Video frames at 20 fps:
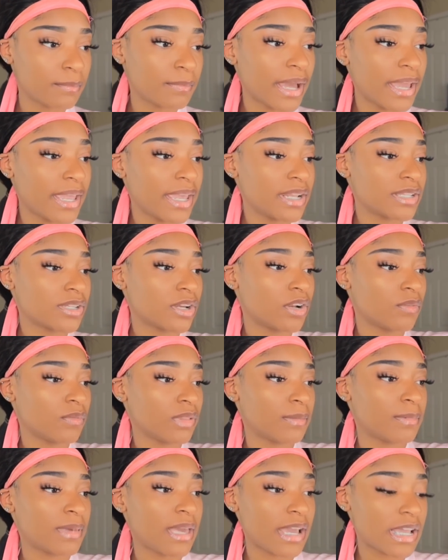My head is hurting
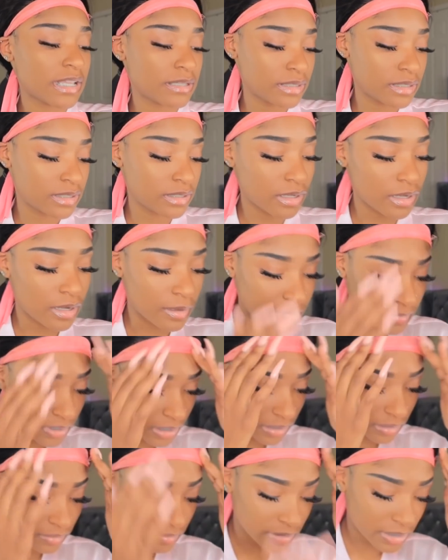really bad because
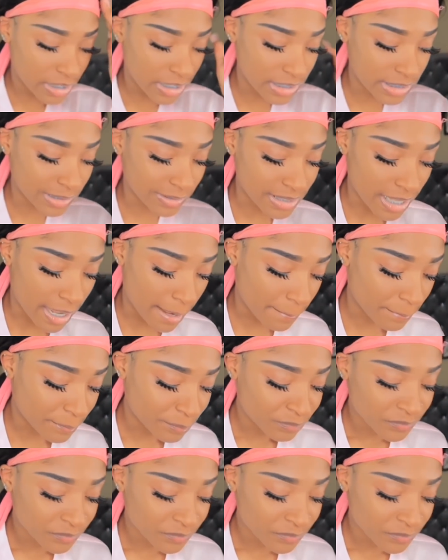the thing's so tight.